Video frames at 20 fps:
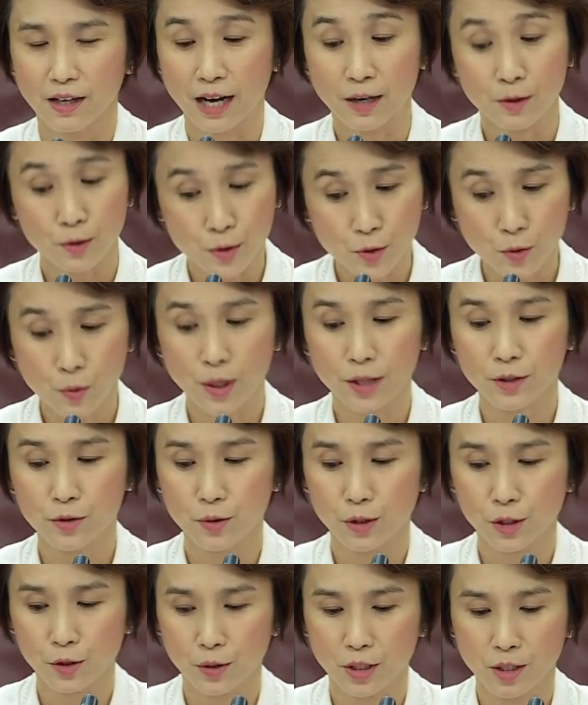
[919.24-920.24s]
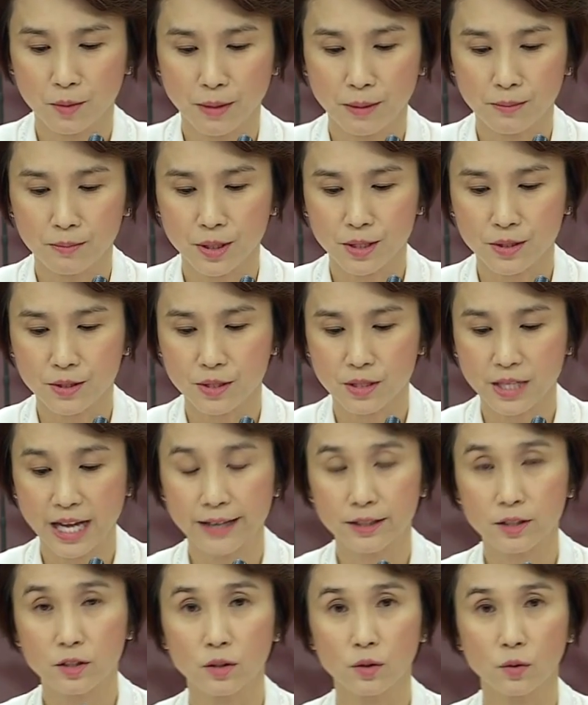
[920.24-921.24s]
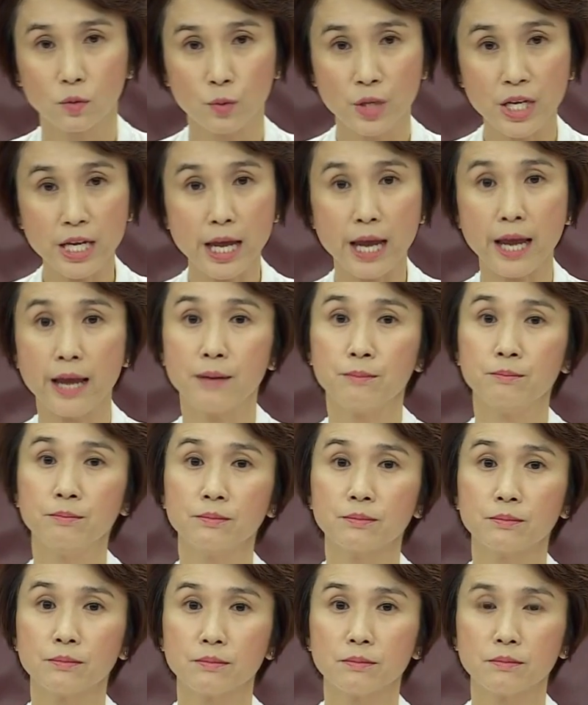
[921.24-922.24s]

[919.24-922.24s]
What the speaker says: I also want to assure the members that we aim